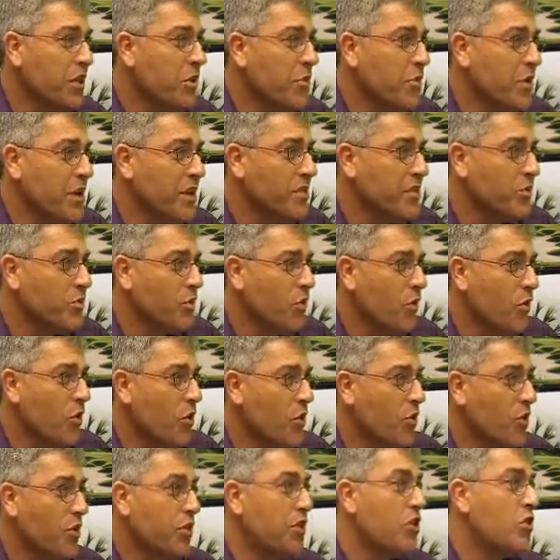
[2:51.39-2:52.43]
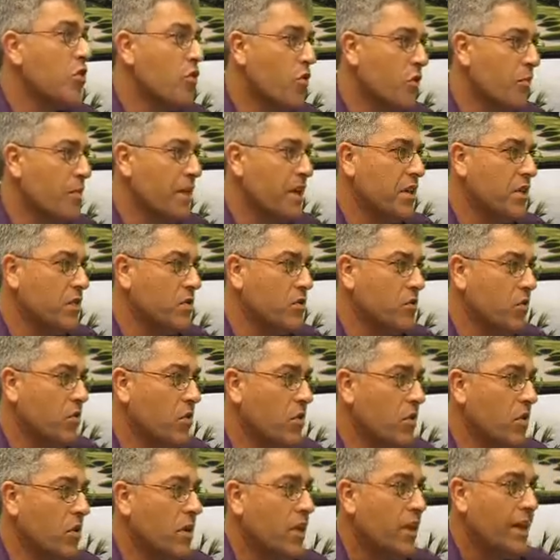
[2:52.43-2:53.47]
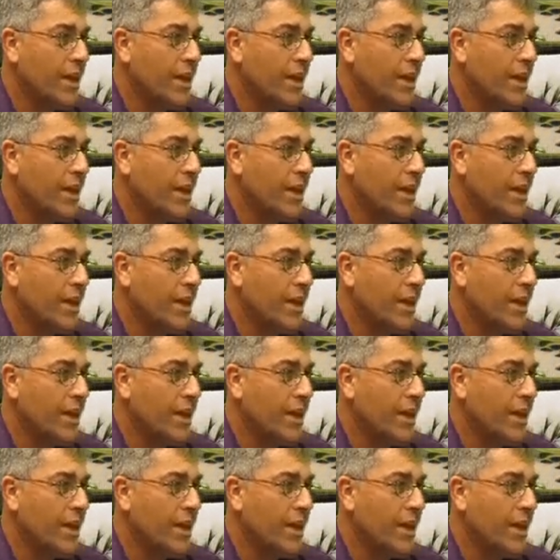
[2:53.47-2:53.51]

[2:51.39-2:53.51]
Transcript: US Tour and the European Tour,